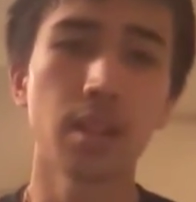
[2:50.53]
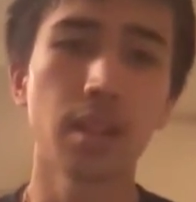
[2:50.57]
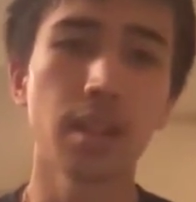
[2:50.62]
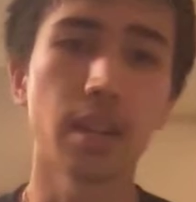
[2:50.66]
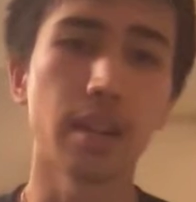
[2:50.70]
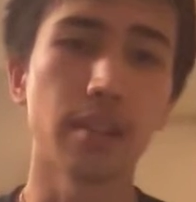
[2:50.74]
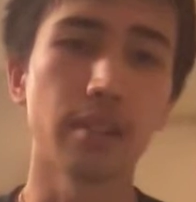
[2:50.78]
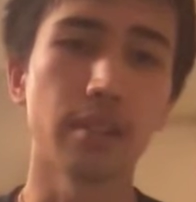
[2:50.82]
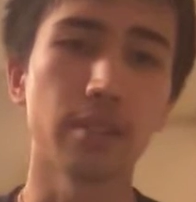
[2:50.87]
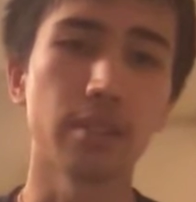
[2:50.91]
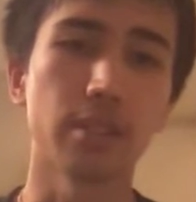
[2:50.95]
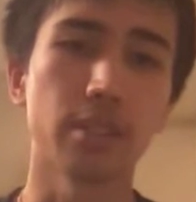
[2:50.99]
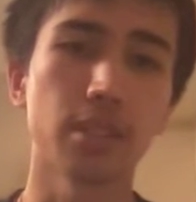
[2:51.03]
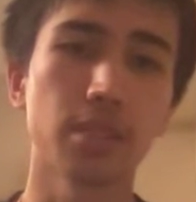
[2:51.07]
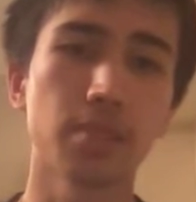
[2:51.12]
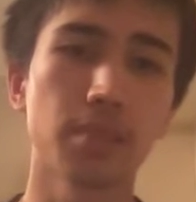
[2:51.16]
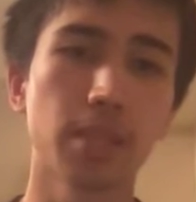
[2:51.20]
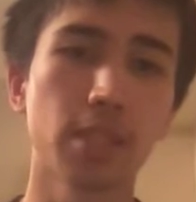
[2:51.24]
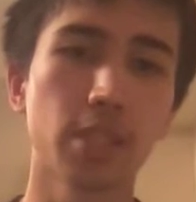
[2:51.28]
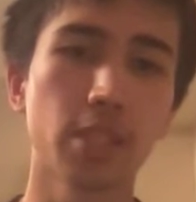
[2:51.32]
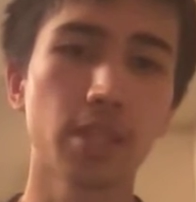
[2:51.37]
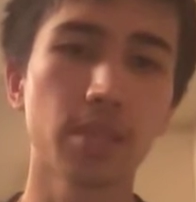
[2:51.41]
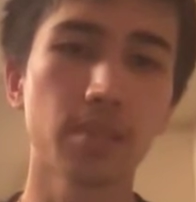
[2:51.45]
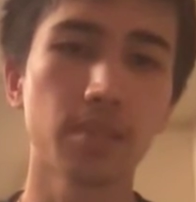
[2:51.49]
how a
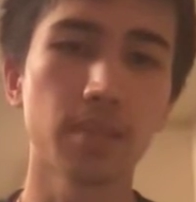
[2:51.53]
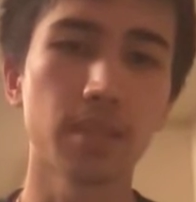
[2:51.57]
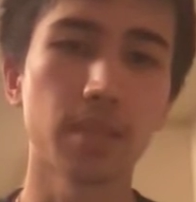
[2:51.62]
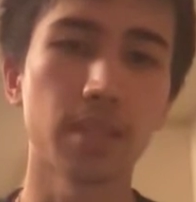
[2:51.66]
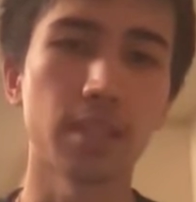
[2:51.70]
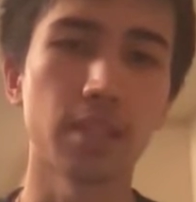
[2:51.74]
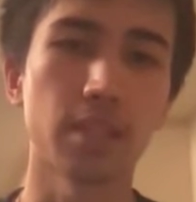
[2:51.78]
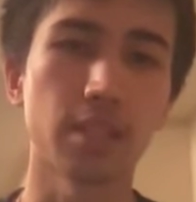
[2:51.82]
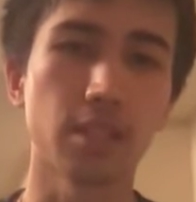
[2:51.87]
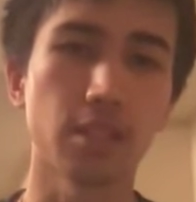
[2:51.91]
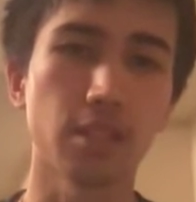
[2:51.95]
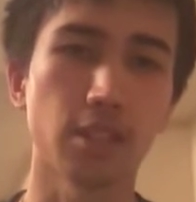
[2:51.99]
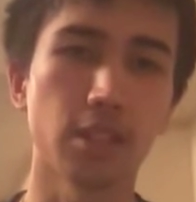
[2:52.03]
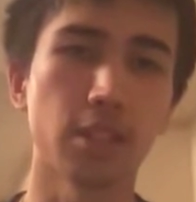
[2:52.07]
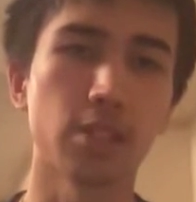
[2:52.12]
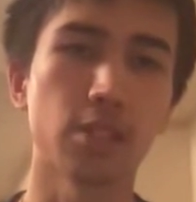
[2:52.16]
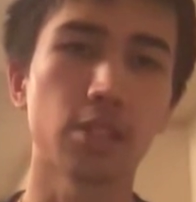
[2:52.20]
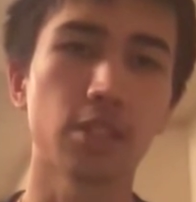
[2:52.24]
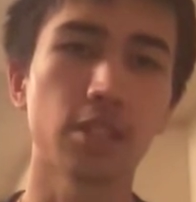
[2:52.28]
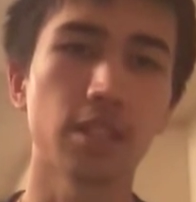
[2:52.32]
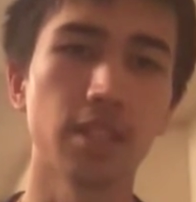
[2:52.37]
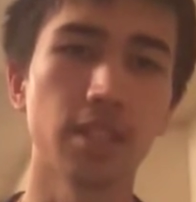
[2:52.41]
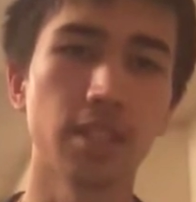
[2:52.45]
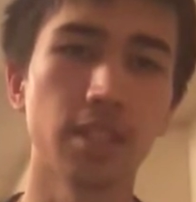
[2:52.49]
spaceship is
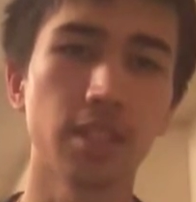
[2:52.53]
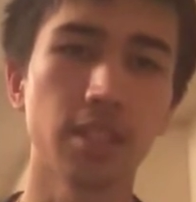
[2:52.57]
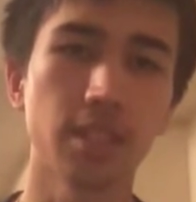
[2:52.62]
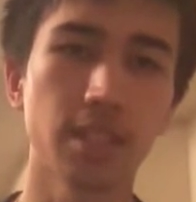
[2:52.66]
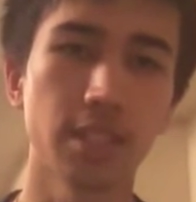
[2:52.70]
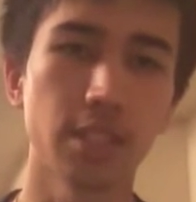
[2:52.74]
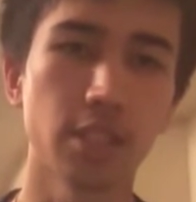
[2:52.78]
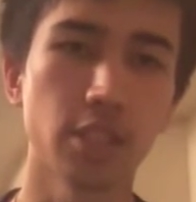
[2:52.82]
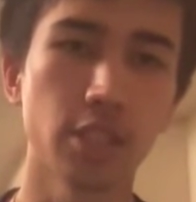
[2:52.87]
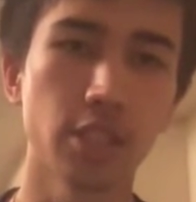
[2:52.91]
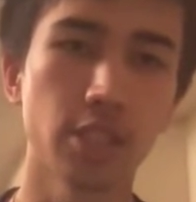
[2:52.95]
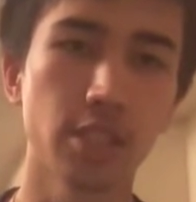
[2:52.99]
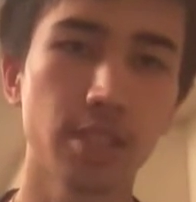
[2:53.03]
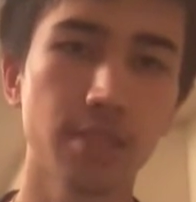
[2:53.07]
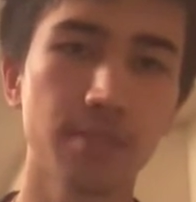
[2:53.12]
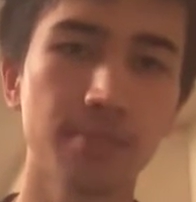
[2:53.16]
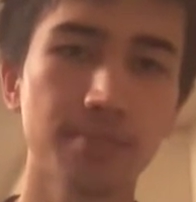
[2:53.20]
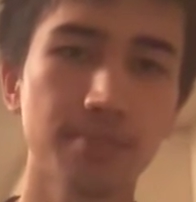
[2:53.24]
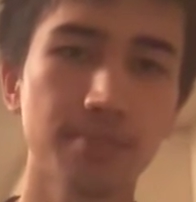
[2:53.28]
launched in stages.